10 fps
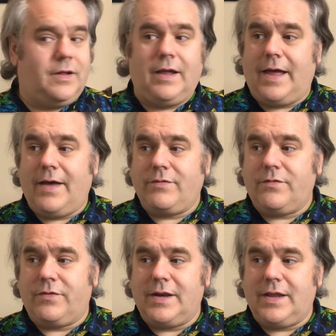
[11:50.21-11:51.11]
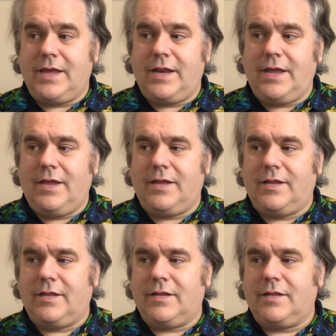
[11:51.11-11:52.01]
having fun, kitty?
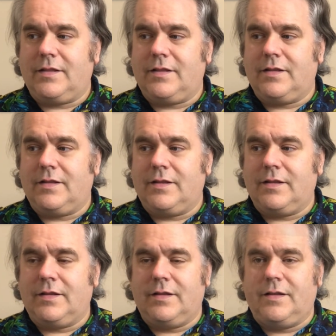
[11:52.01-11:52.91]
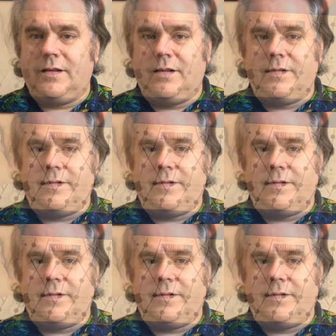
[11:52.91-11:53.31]
There.